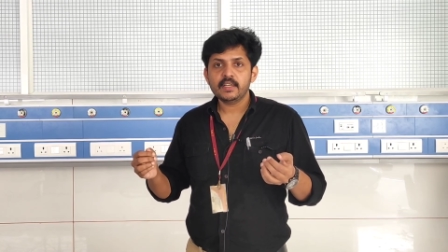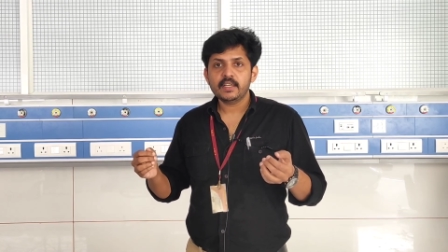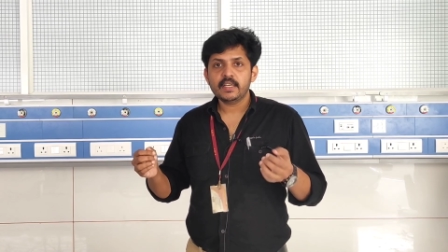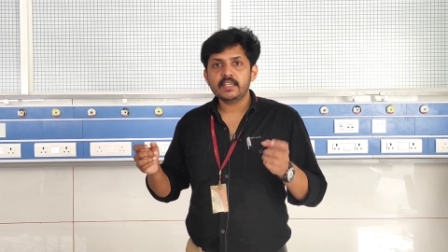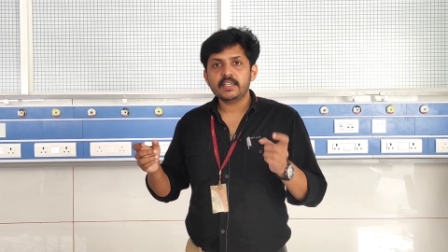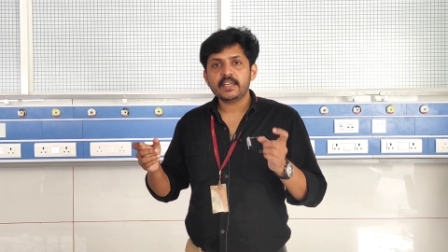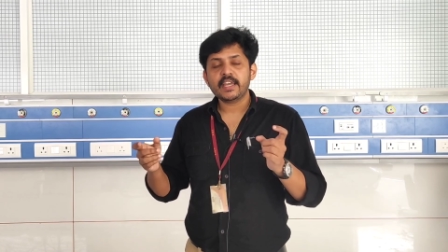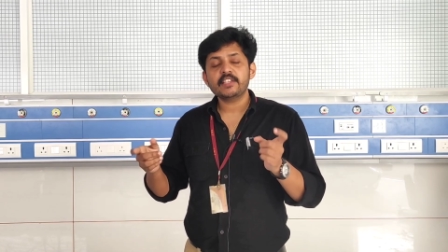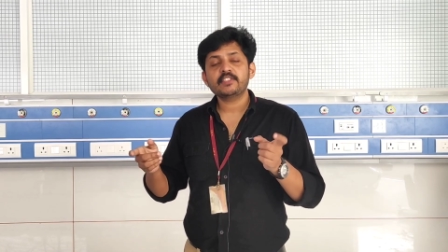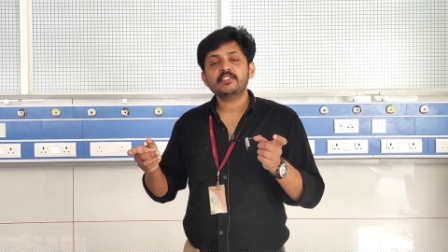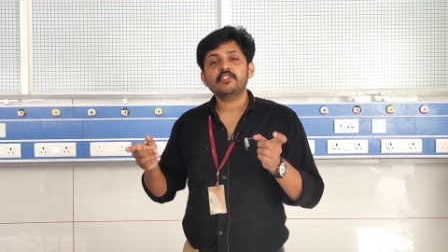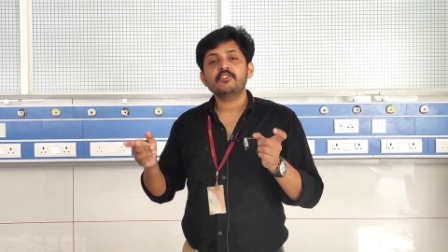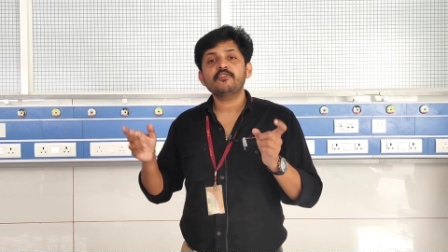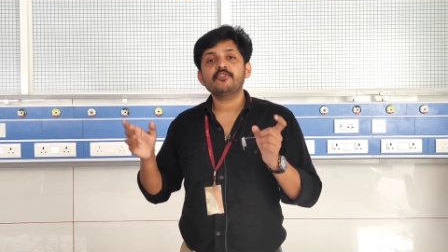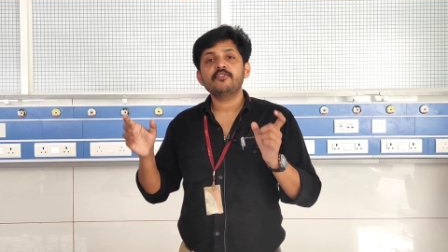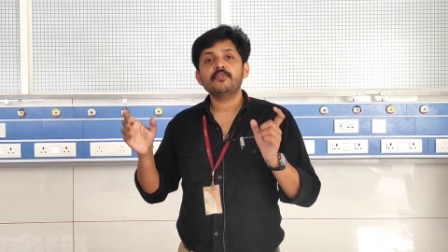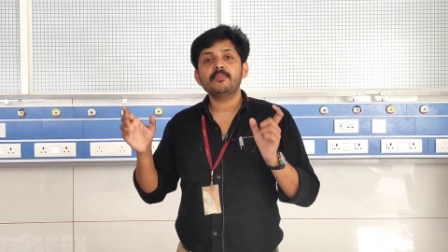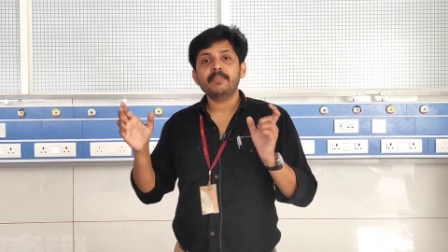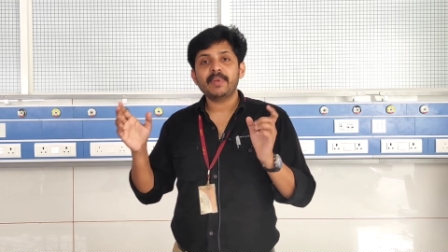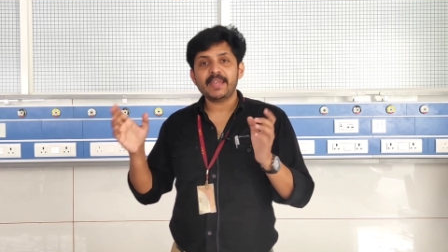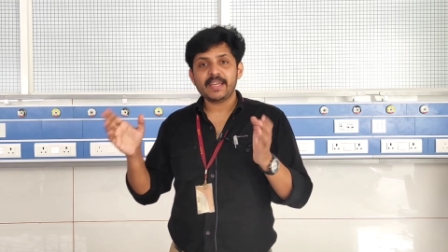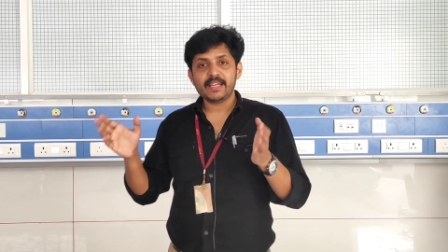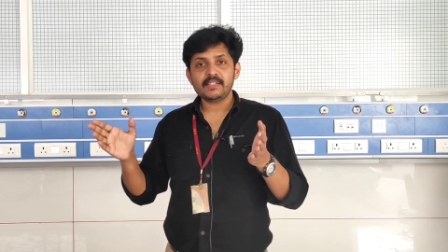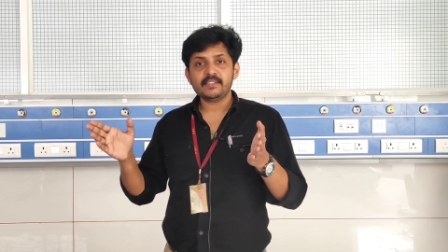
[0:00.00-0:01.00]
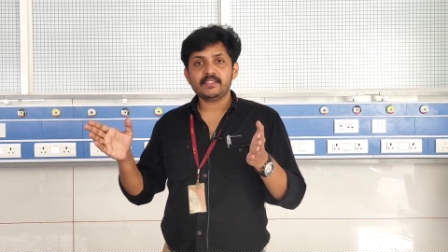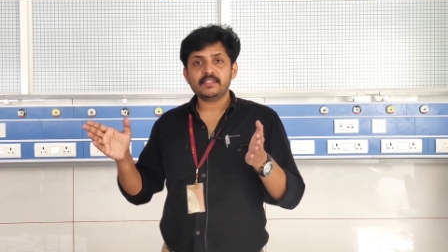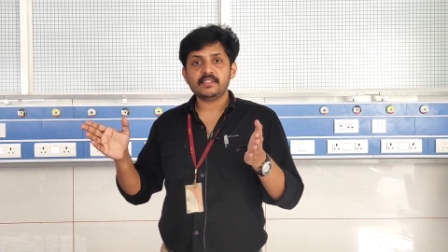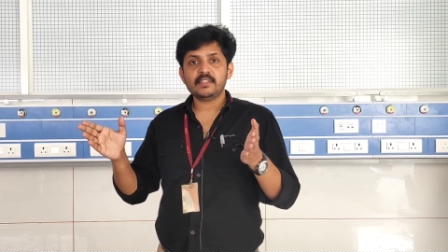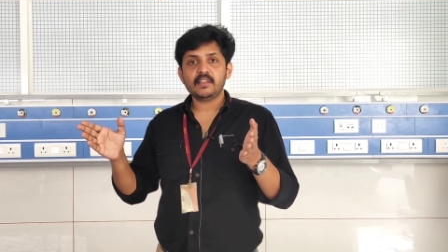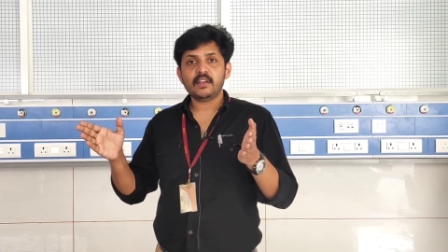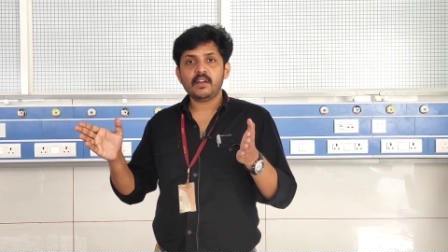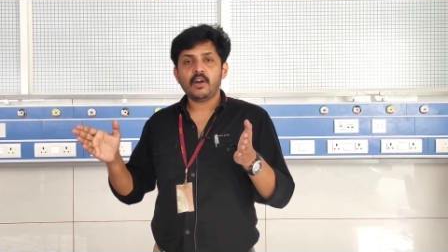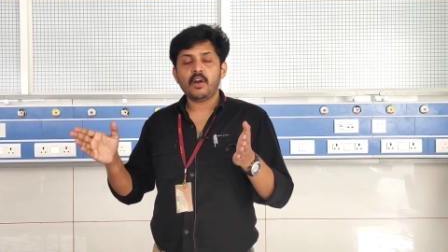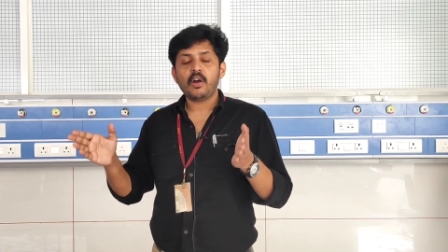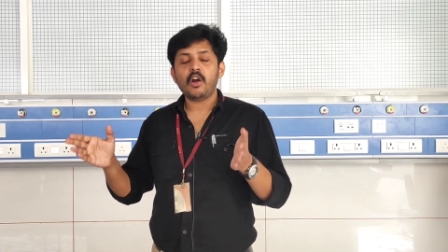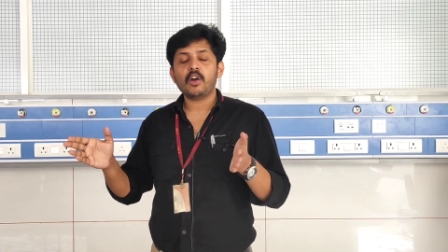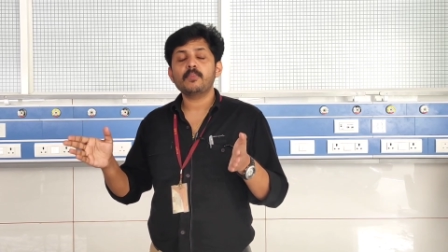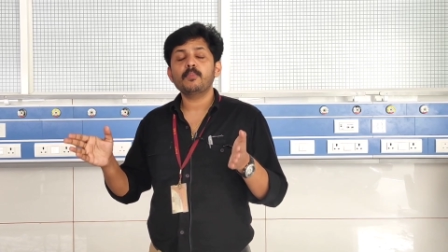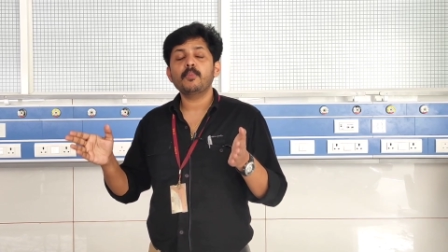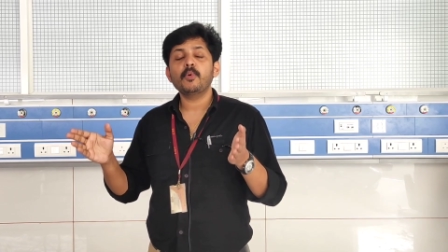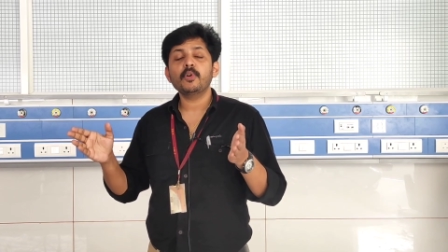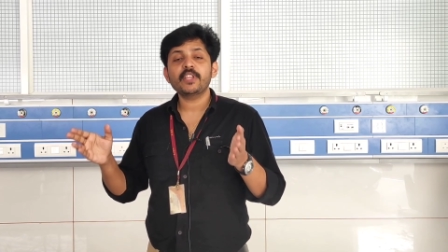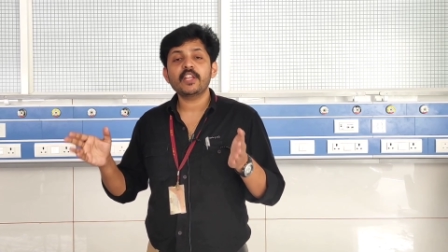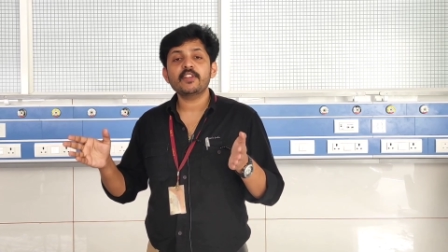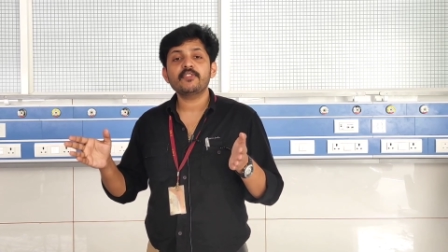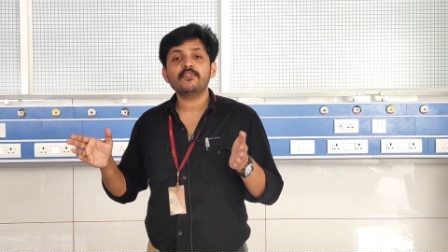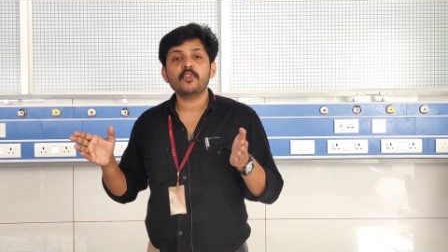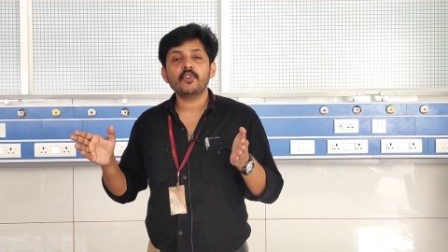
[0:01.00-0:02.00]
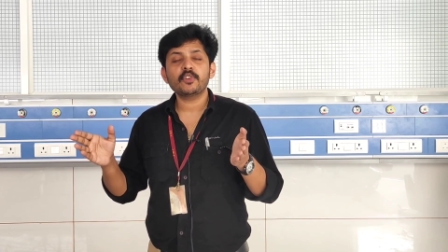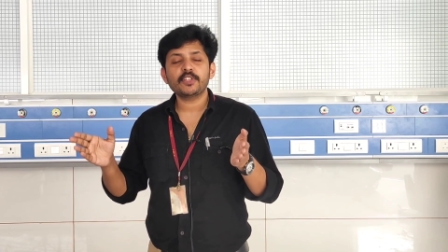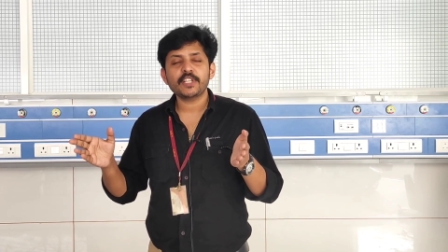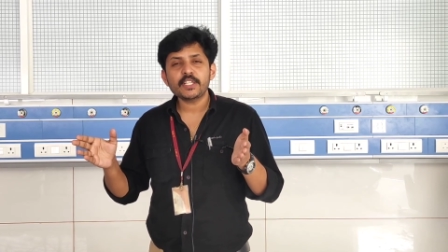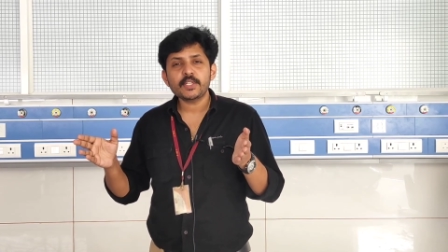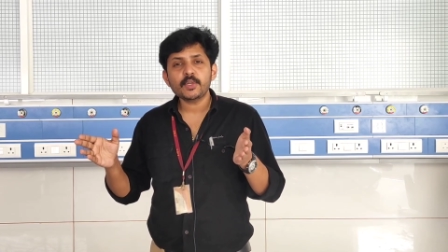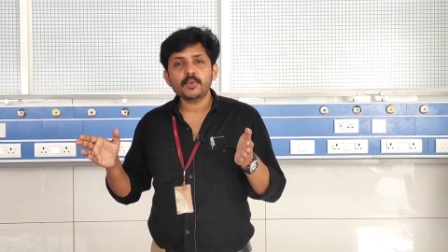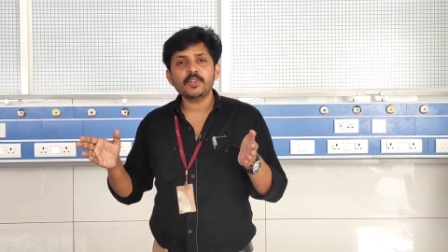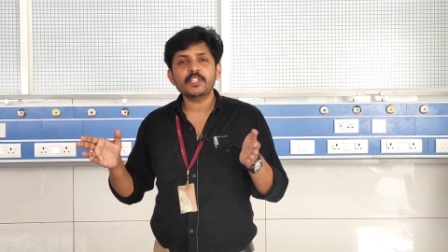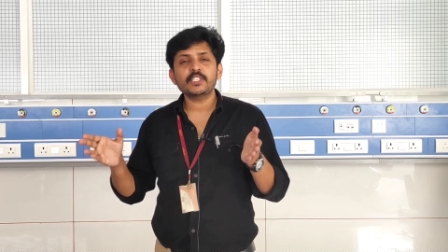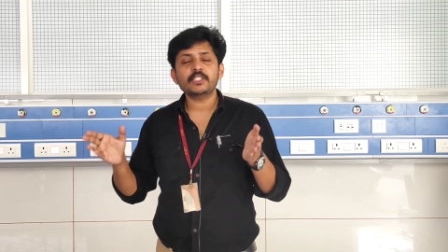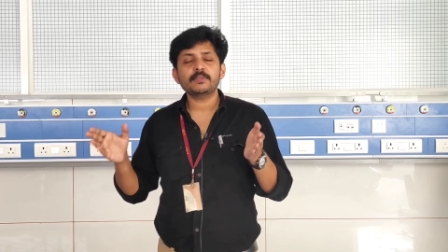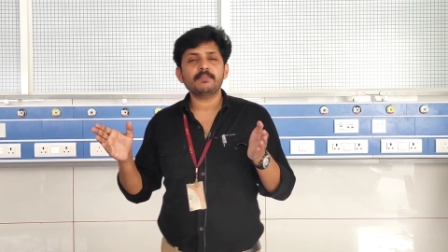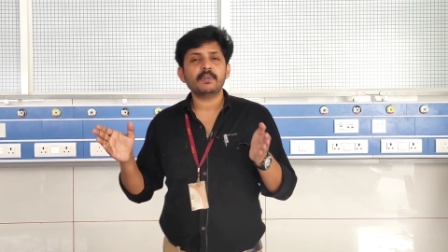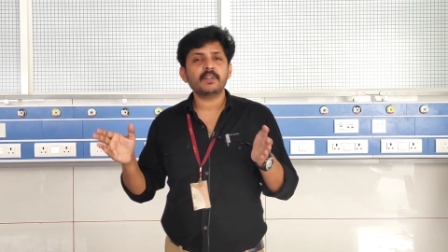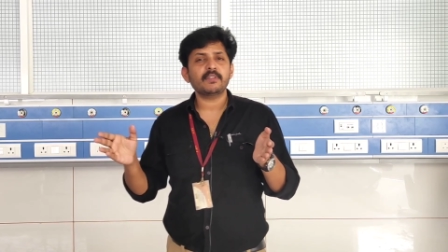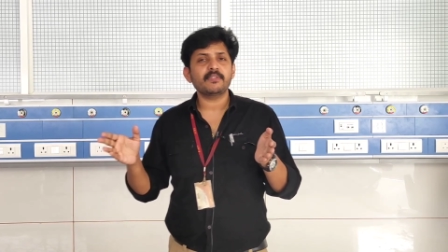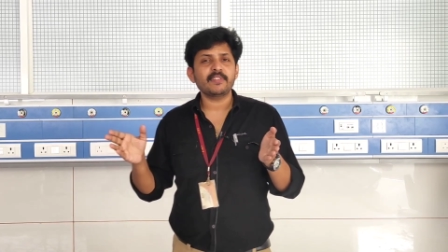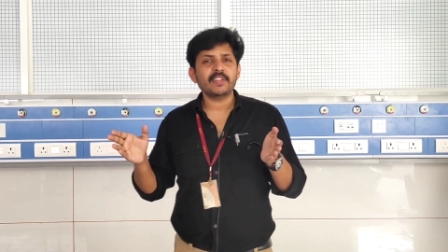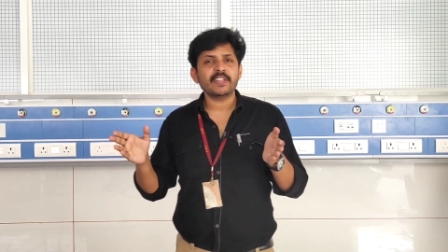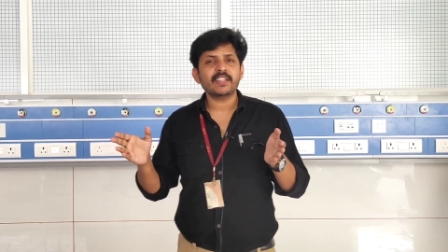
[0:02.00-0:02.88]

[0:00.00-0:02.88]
in case of males or more than 14 units per